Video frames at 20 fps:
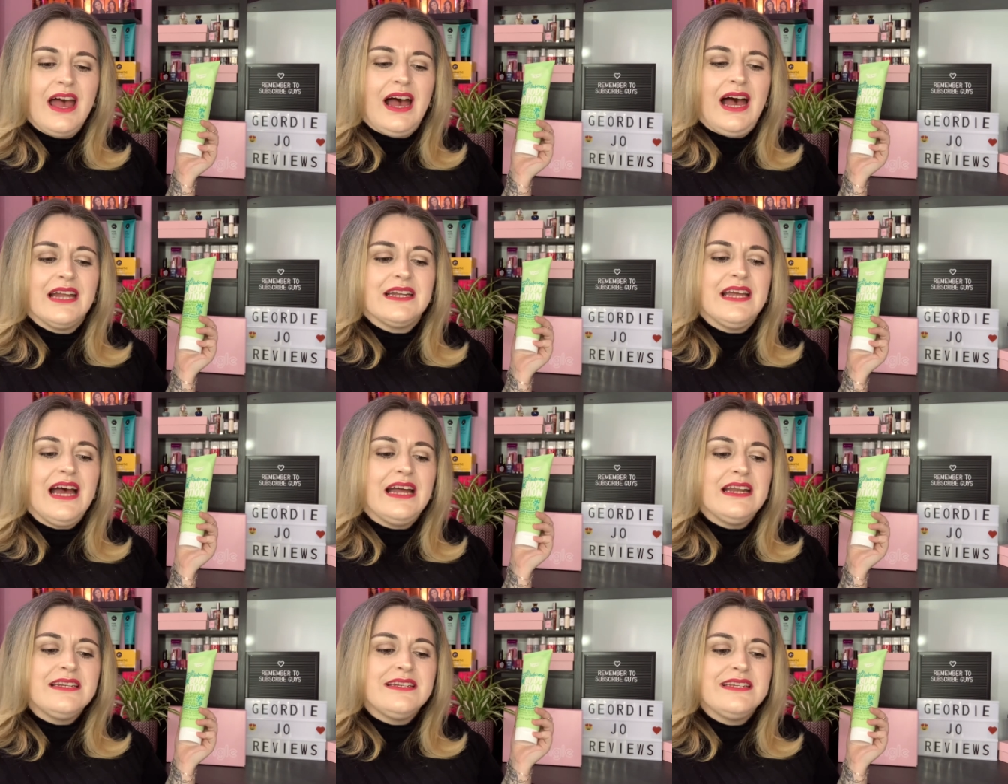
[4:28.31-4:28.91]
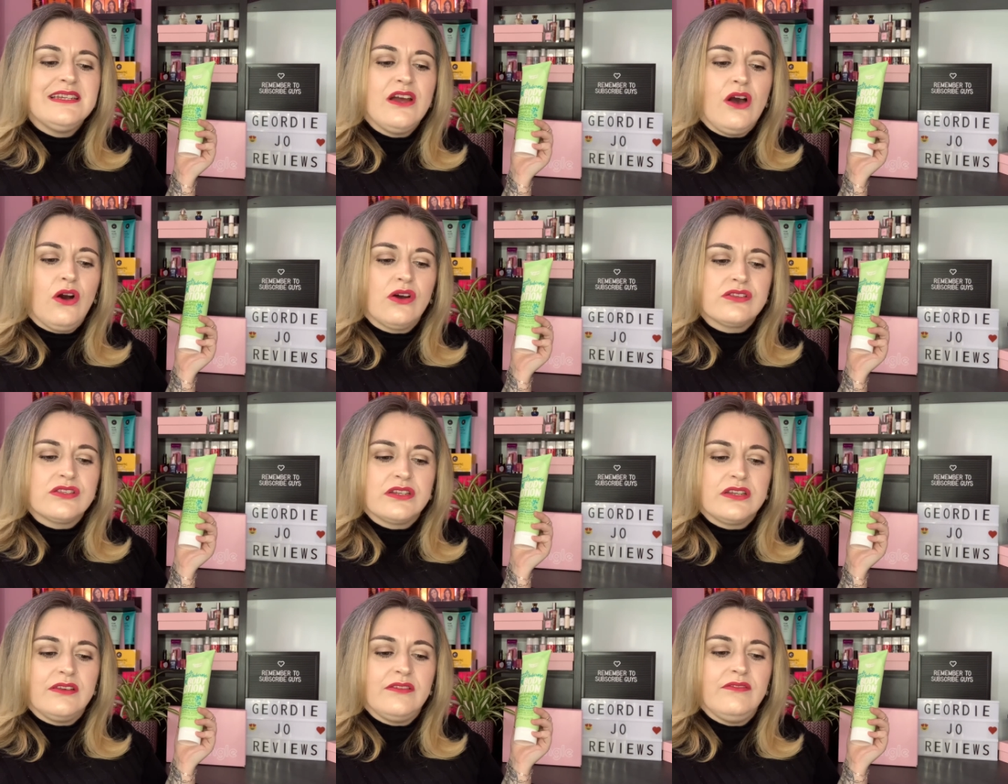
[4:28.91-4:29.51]
and
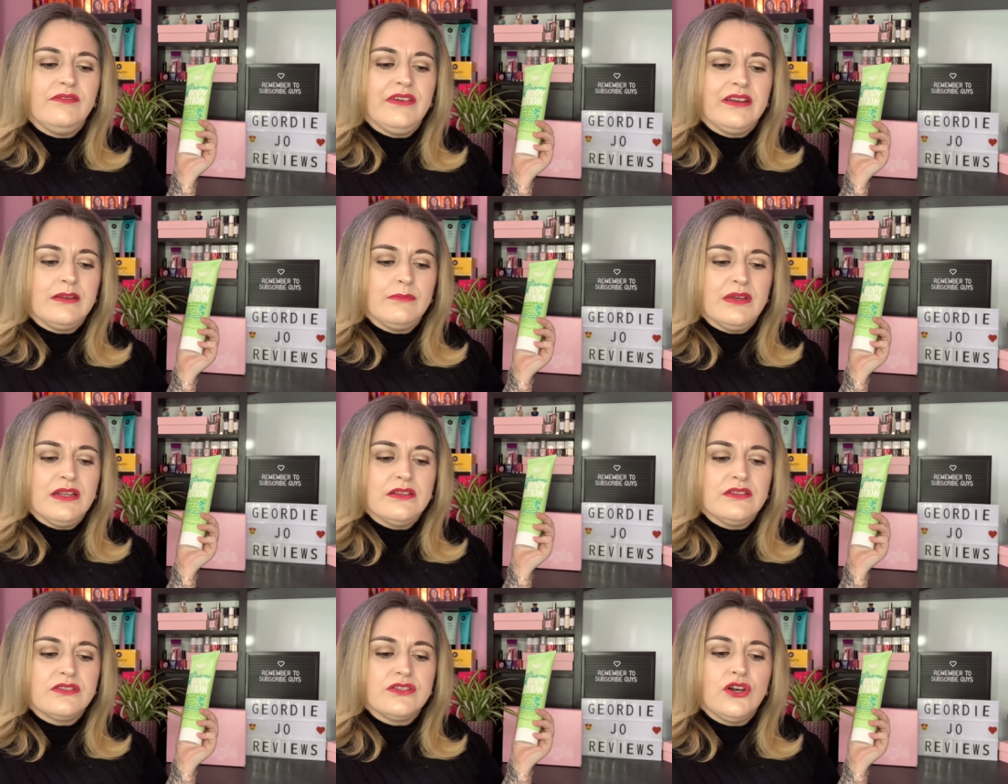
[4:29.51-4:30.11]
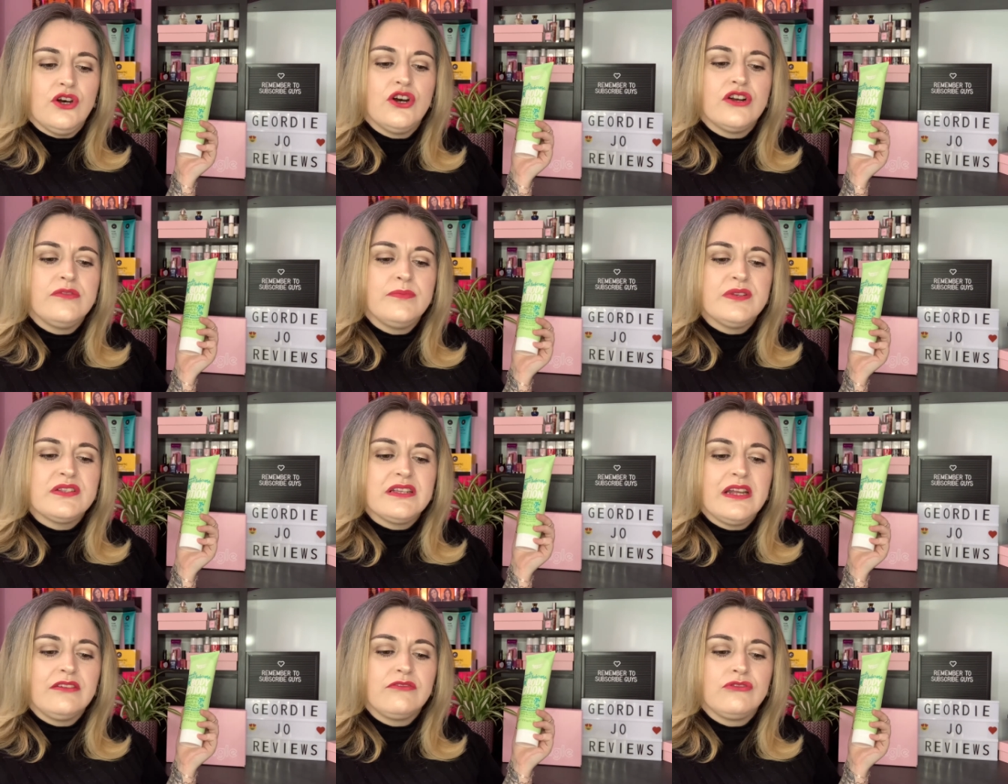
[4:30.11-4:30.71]
antioxidant vitamins,
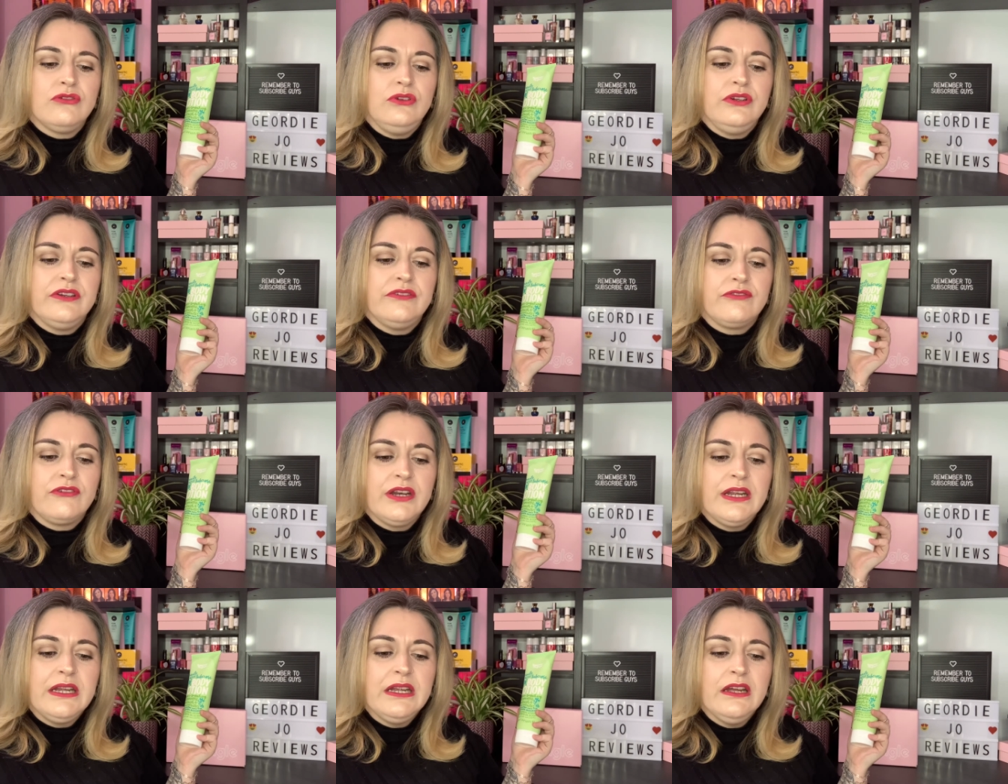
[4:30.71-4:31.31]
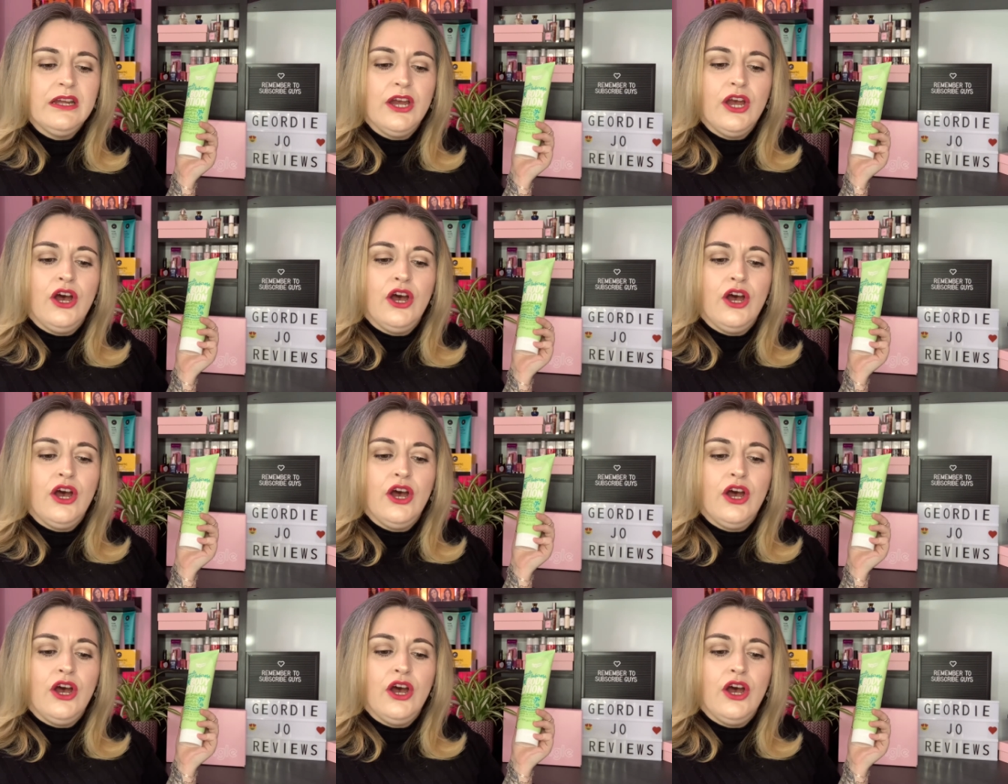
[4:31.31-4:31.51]
100% cruelty free,